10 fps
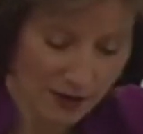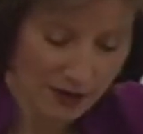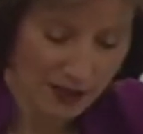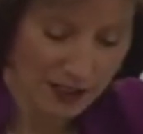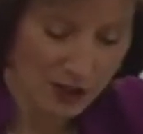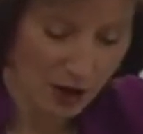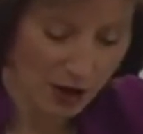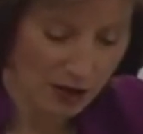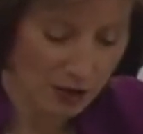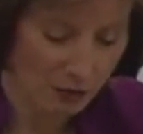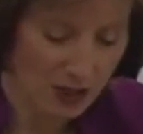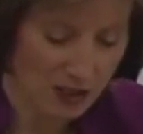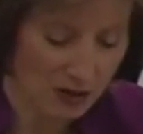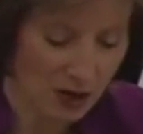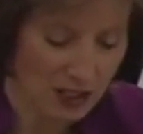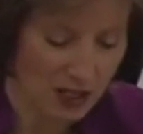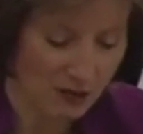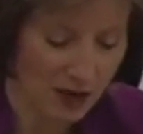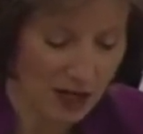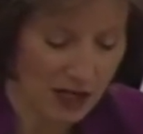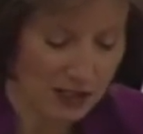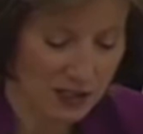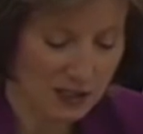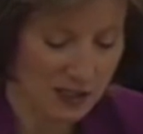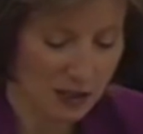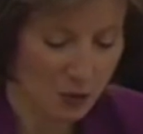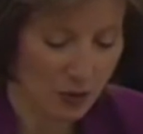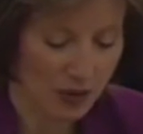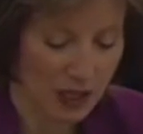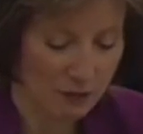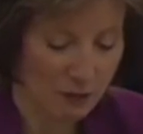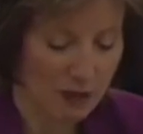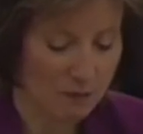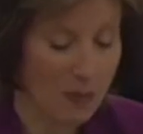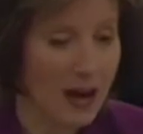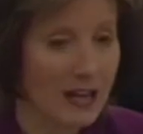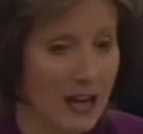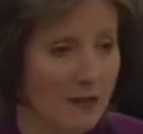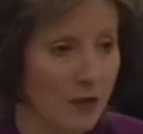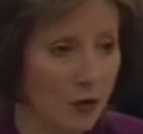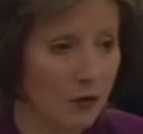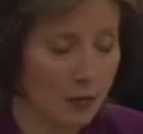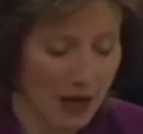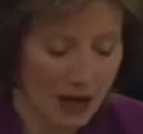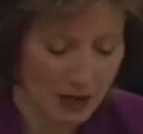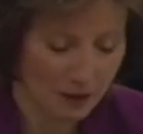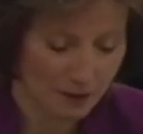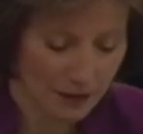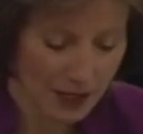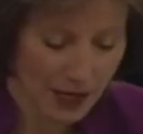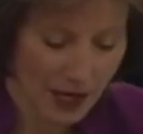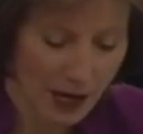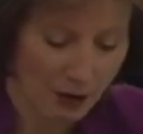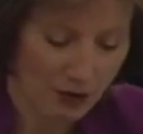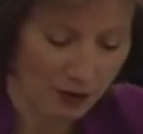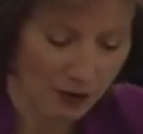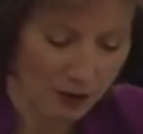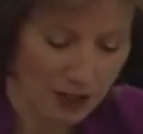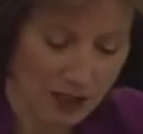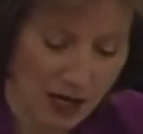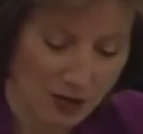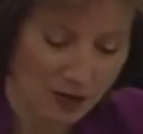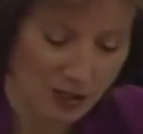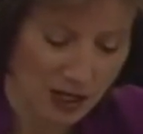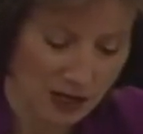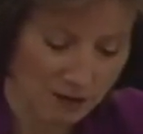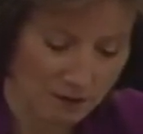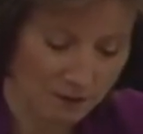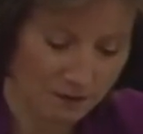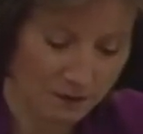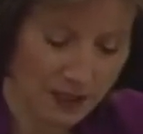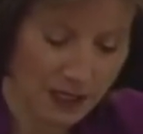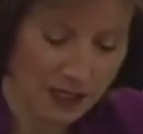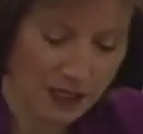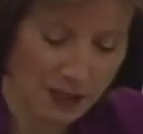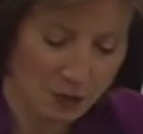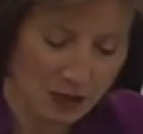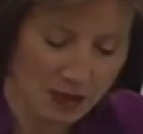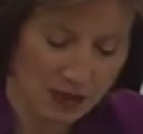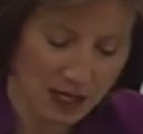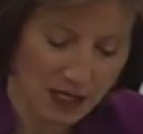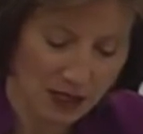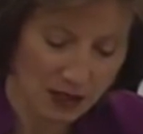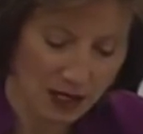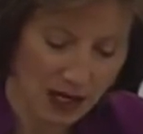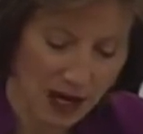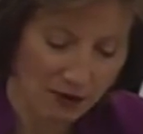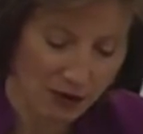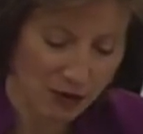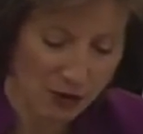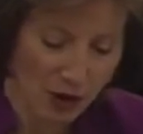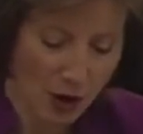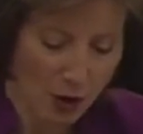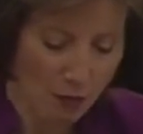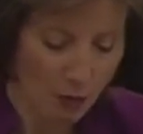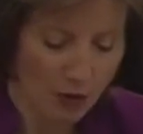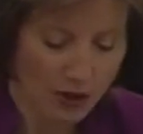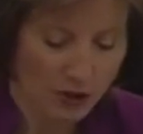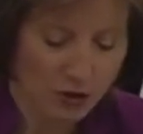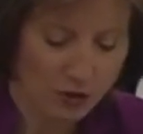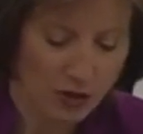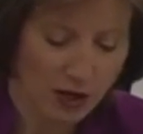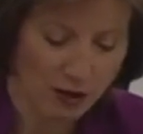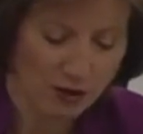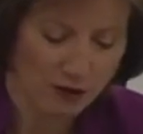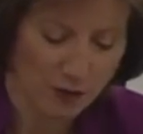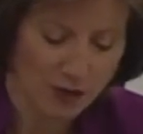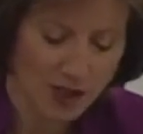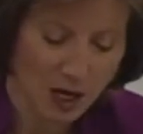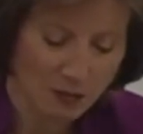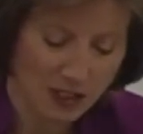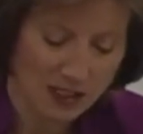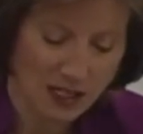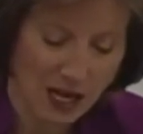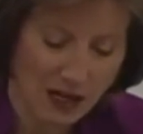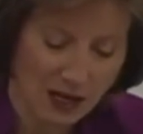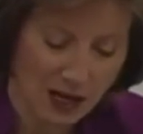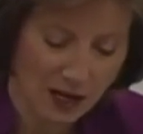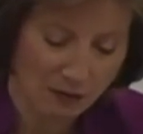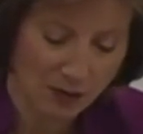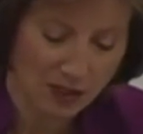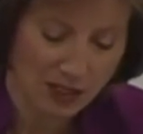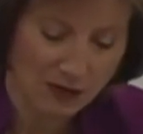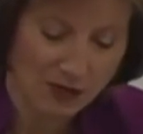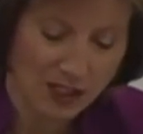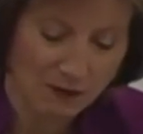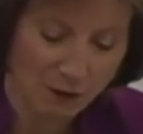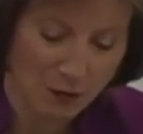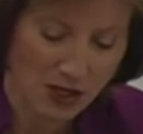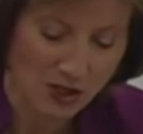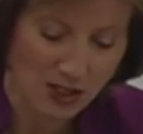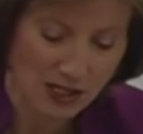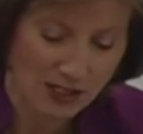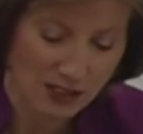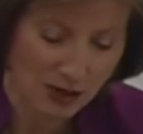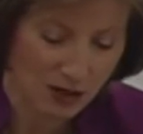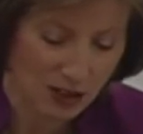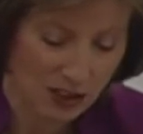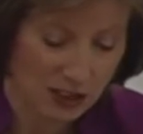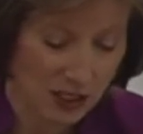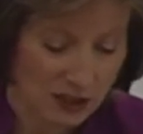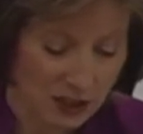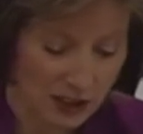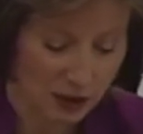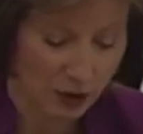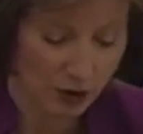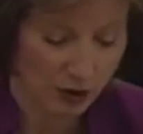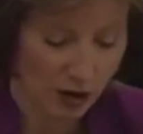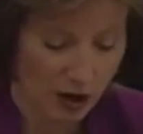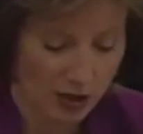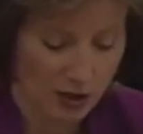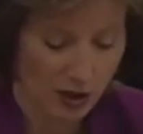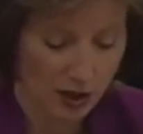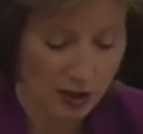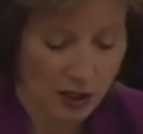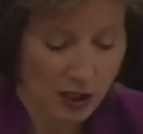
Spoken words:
These audits are meant to identify instances where the government might have overpaid. However, as I understand it, it has been taking an average more than 2 years from the time DCAA receives the information necessary to conduct an incurred cost audit